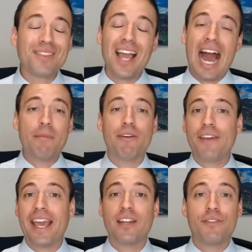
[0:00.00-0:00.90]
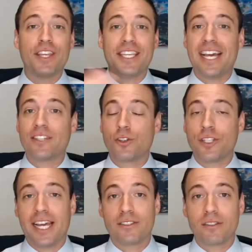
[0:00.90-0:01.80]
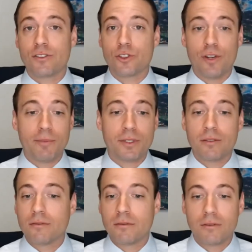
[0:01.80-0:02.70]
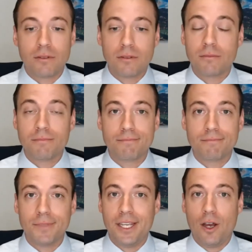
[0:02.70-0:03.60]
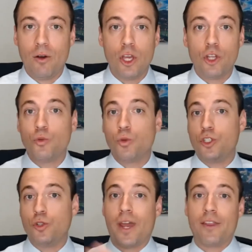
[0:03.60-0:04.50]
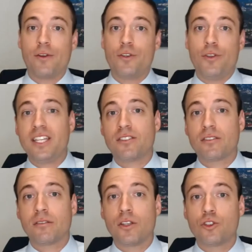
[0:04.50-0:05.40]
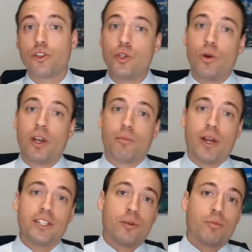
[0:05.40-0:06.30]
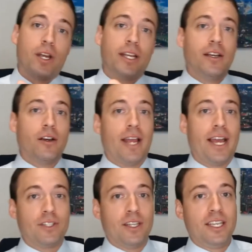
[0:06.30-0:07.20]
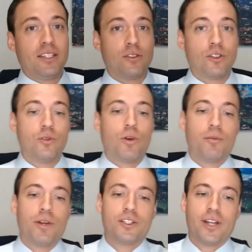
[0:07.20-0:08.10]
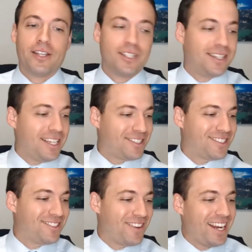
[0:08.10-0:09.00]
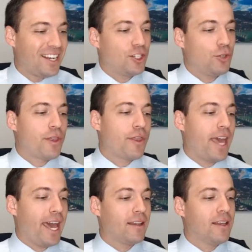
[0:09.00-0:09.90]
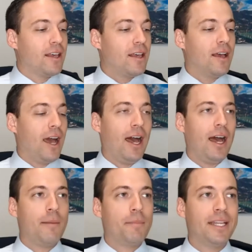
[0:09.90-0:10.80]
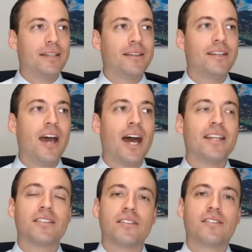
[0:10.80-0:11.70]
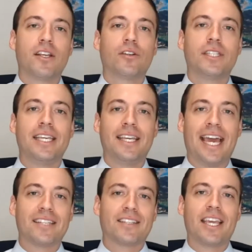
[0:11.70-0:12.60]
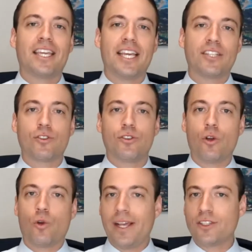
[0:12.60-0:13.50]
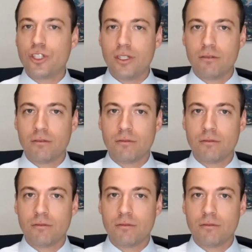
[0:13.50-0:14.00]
I'm a fan of the yes or yes script. You know, would you rather do this? So do you want to price our house at this, or do you want to price your house at this, right? Doing that. But not necessarily asking a yes or no question.